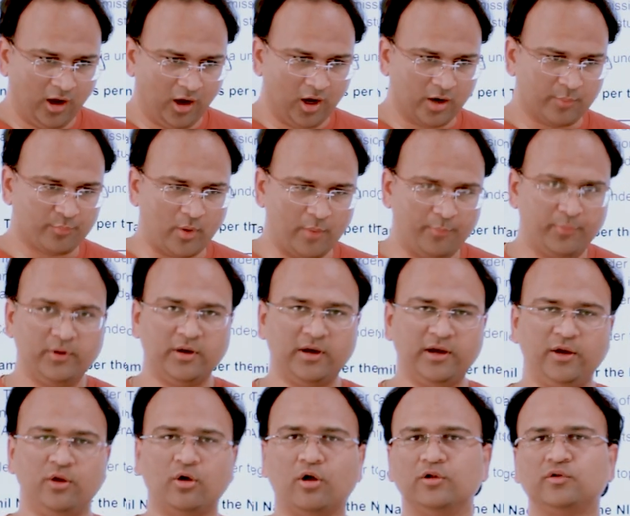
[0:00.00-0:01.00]
or
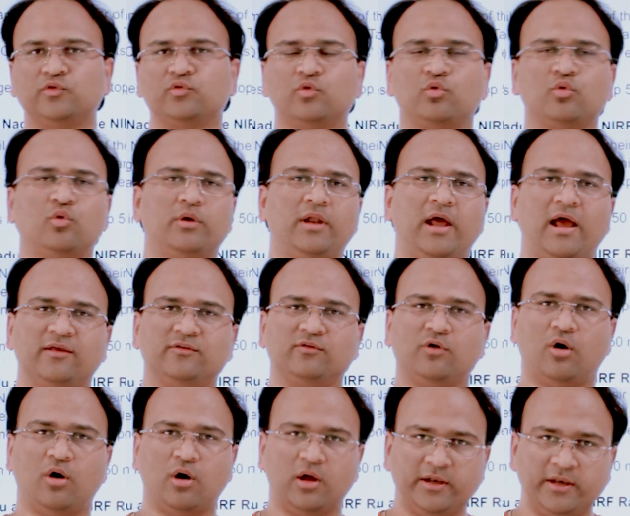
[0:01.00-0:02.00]
popularly also known as
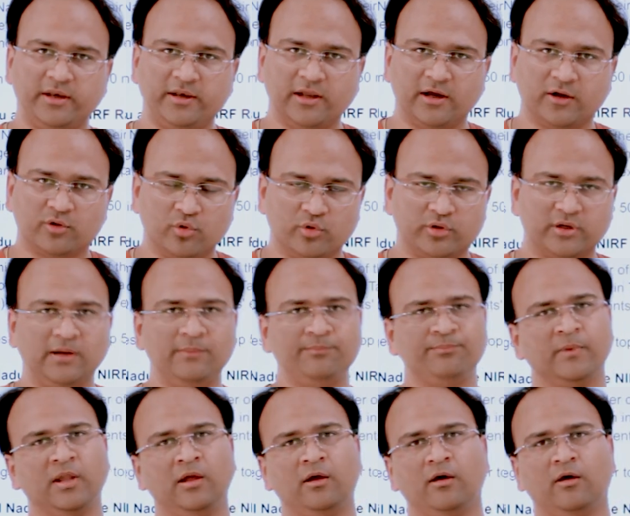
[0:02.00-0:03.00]
All India Quota,
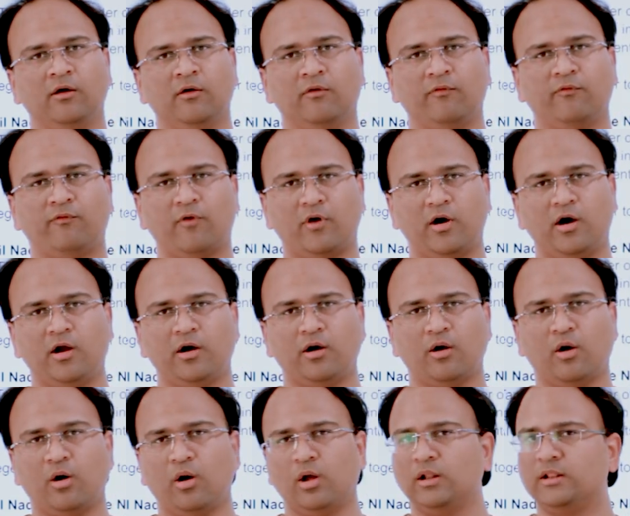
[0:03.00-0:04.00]
for
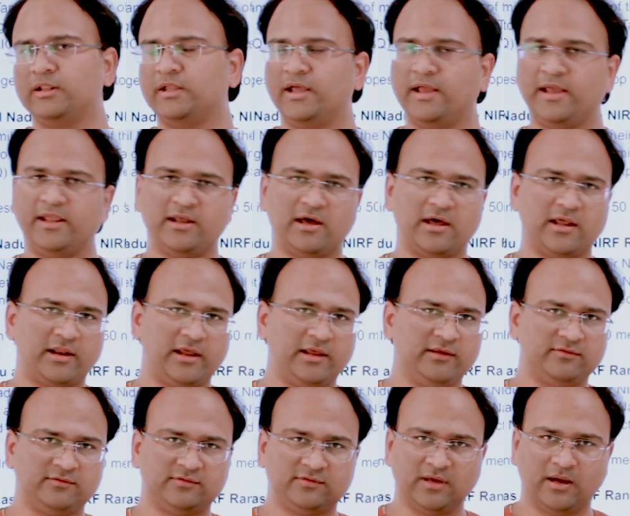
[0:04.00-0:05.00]
all the
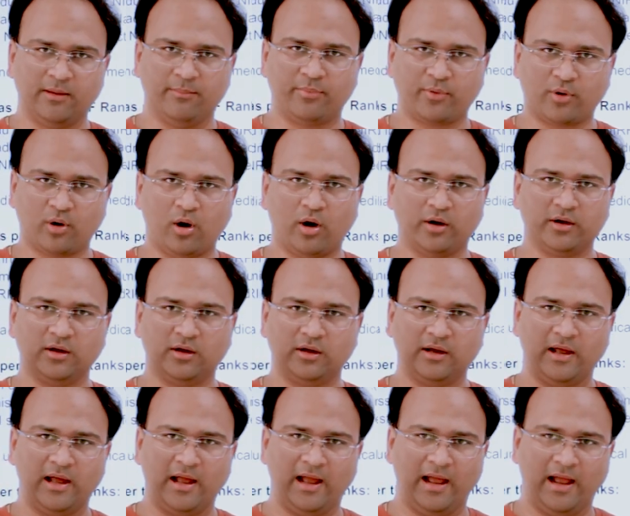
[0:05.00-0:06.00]
NRIs abroad
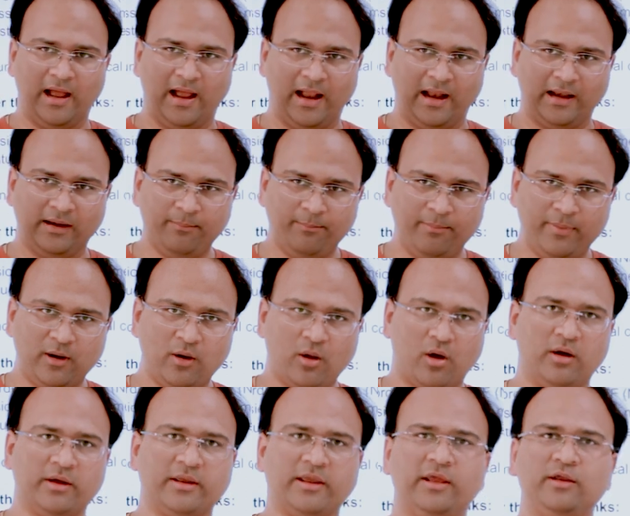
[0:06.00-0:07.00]
and
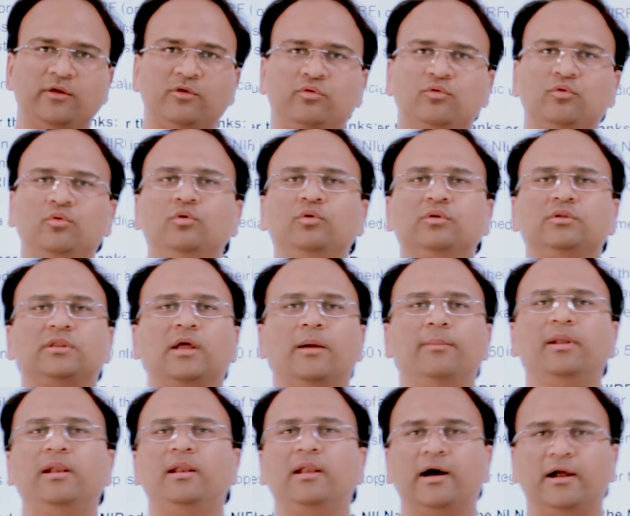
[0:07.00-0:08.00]
belonging to
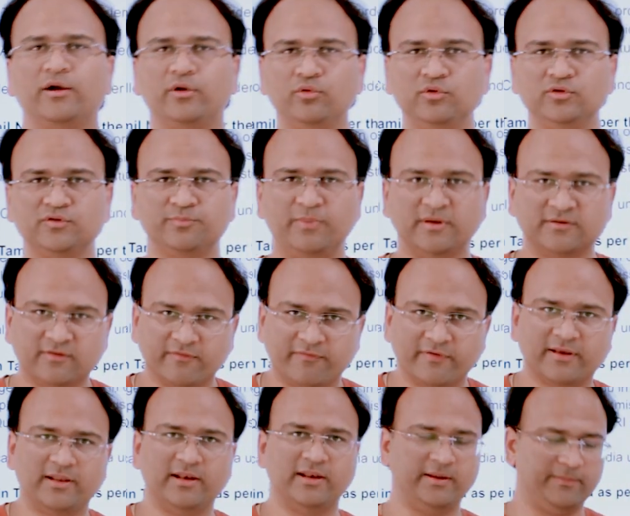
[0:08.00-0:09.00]
Tamil Nadu
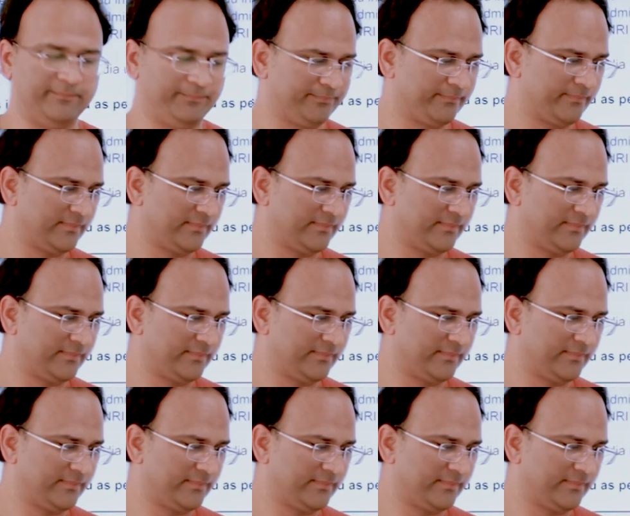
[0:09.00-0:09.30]
specifically.